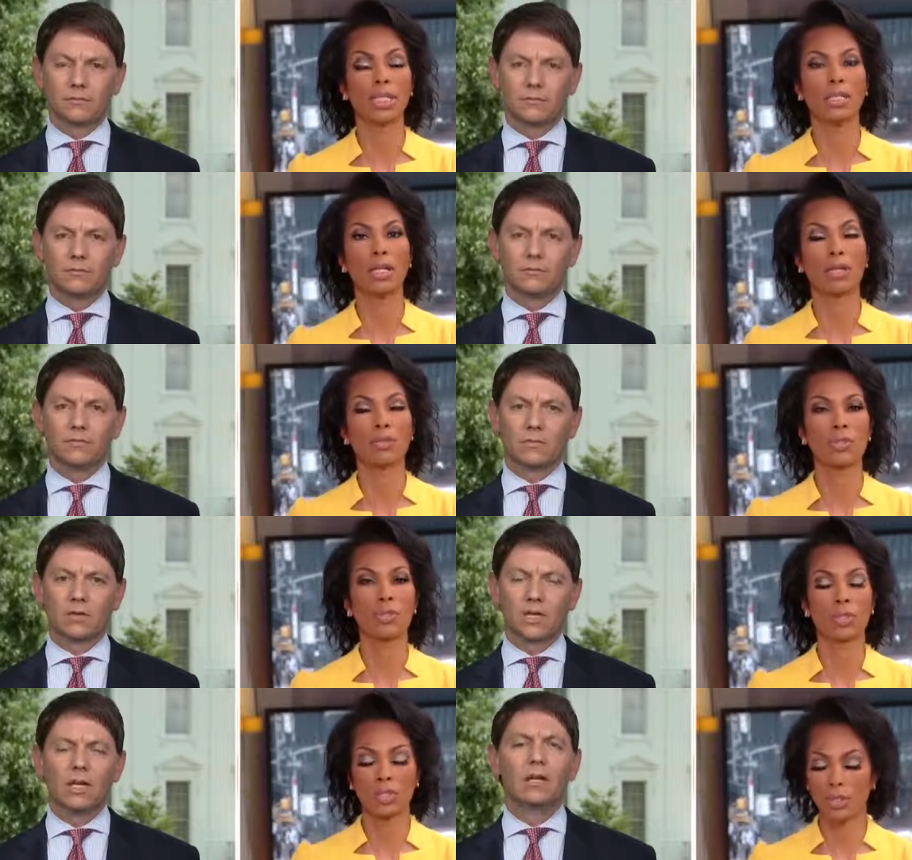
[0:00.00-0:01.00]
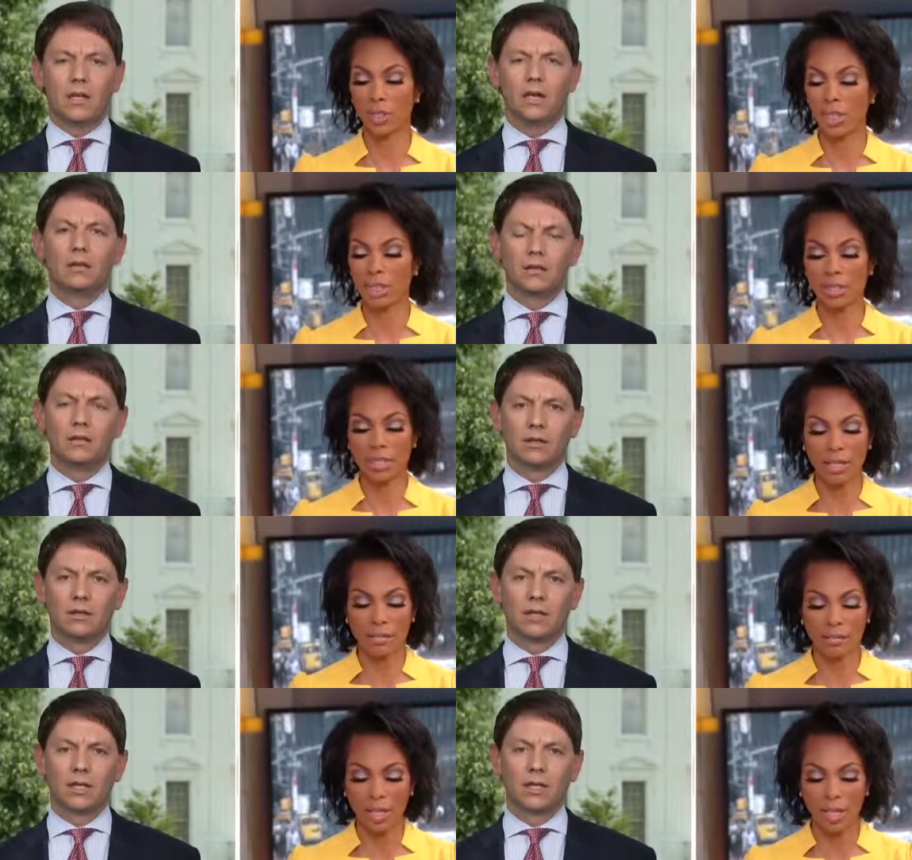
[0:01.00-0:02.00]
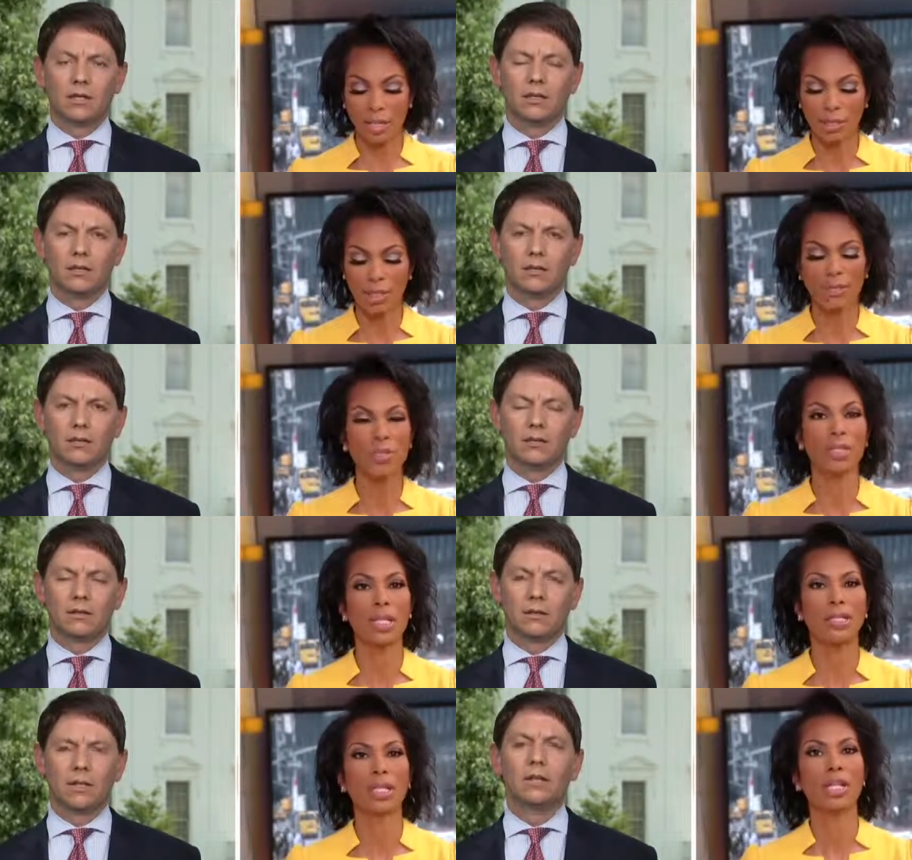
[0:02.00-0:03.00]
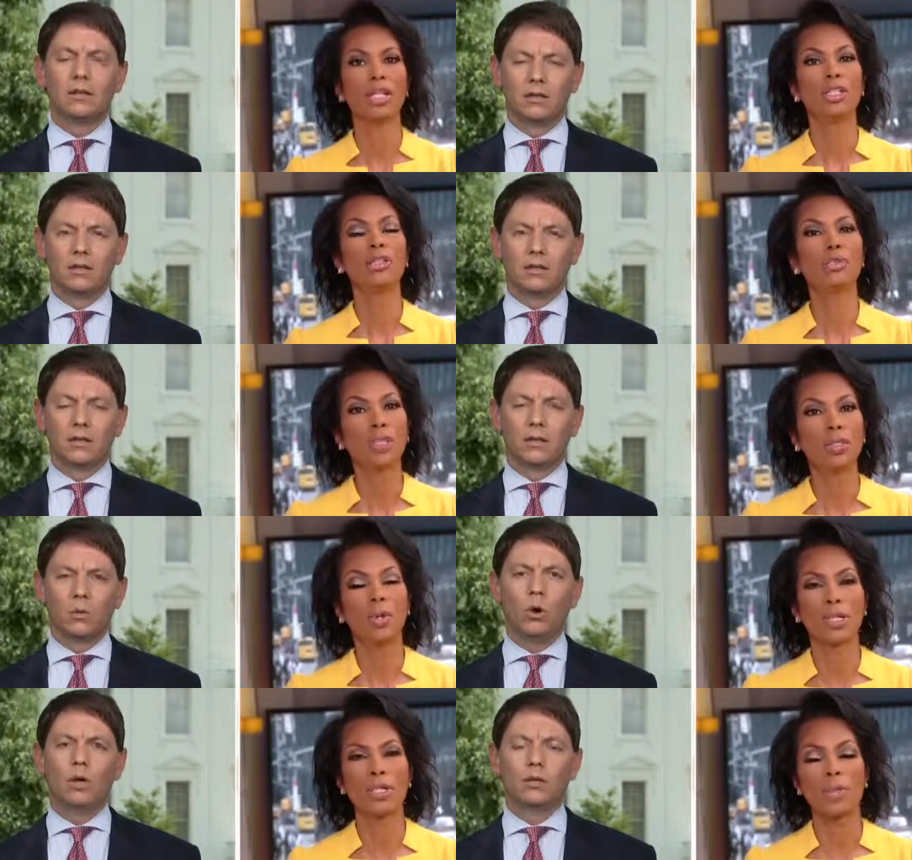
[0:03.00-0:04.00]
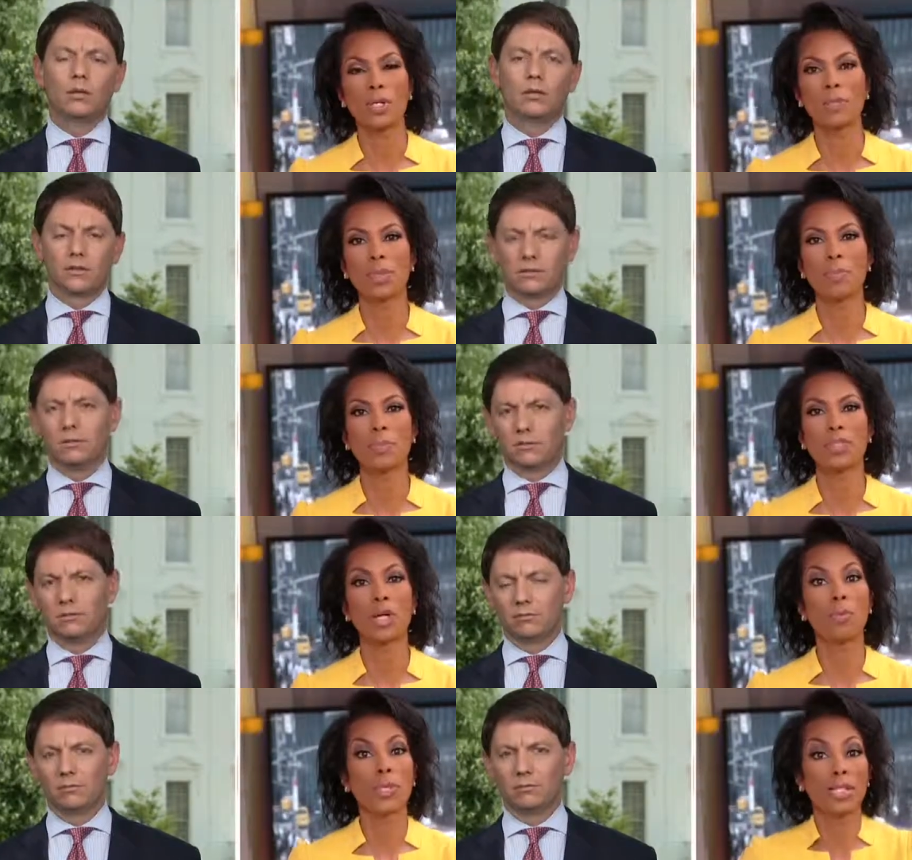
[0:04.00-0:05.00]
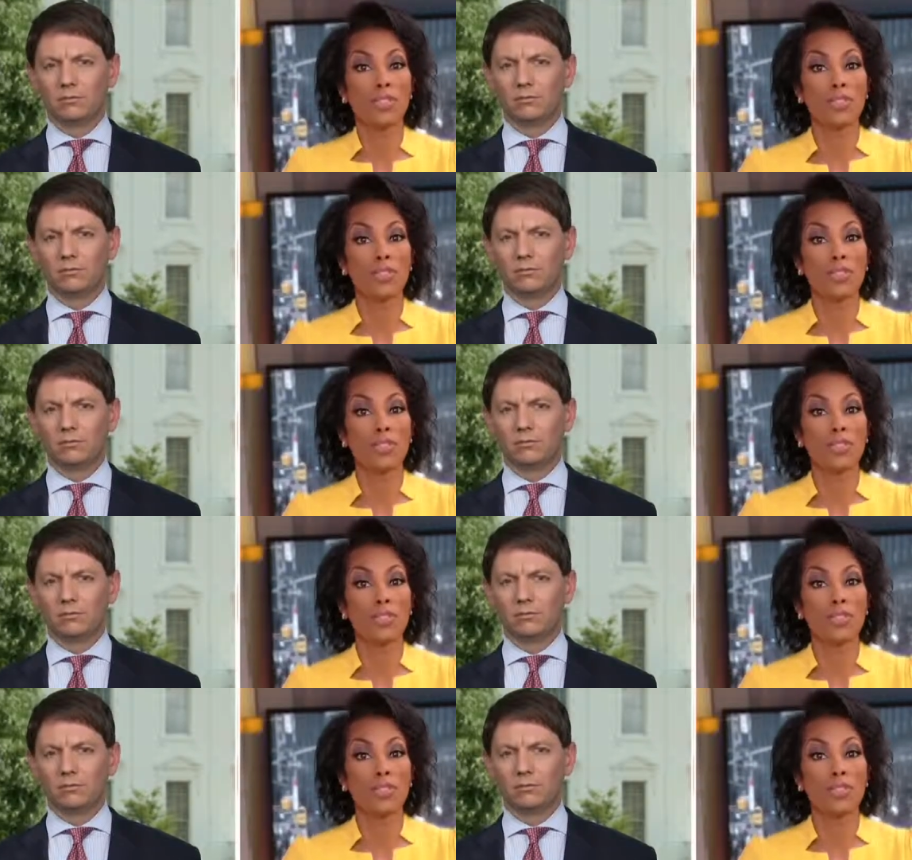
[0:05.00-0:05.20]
Speaker 1: and Congress earlier yeah. in a SCIF uh, is something that you really want well, the American people to know because